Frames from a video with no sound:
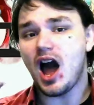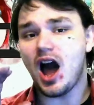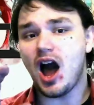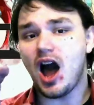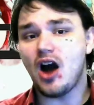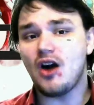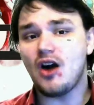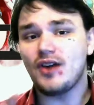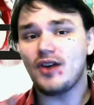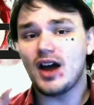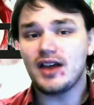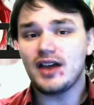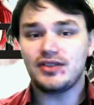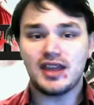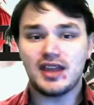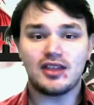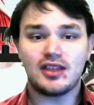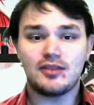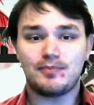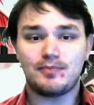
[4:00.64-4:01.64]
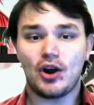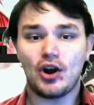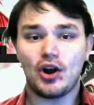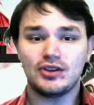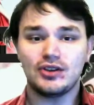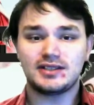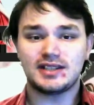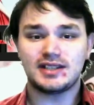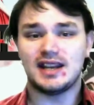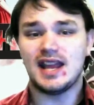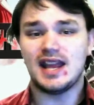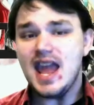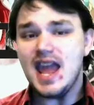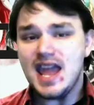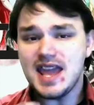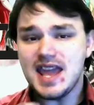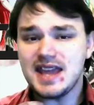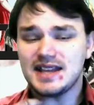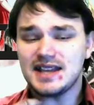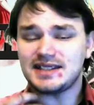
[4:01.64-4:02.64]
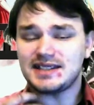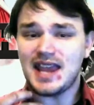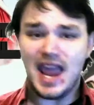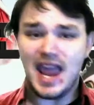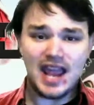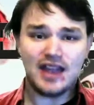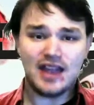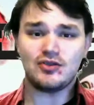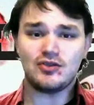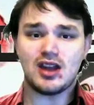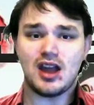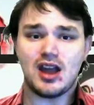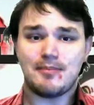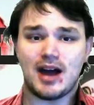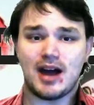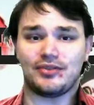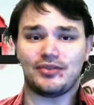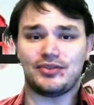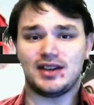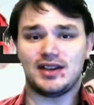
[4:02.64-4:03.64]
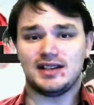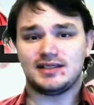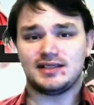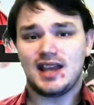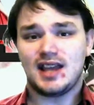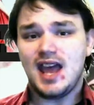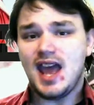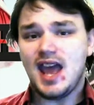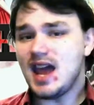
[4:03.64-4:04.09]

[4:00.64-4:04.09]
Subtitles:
of the other person. He gets angry about this.